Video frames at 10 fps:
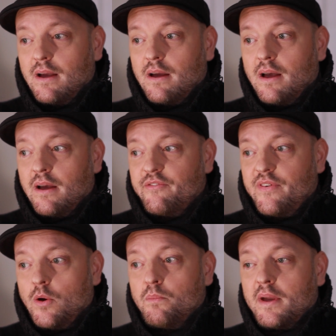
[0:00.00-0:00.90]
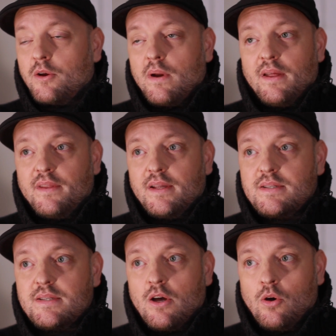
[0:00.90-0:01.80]
I found my
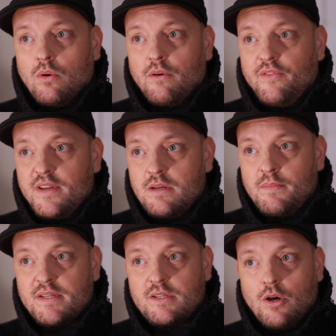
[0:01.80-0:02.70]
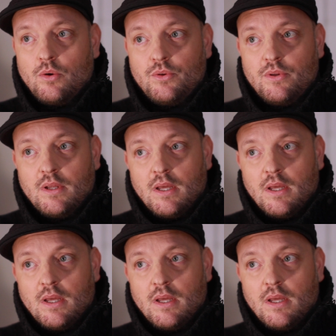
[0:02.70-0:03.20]
granddad's old fisherman's coat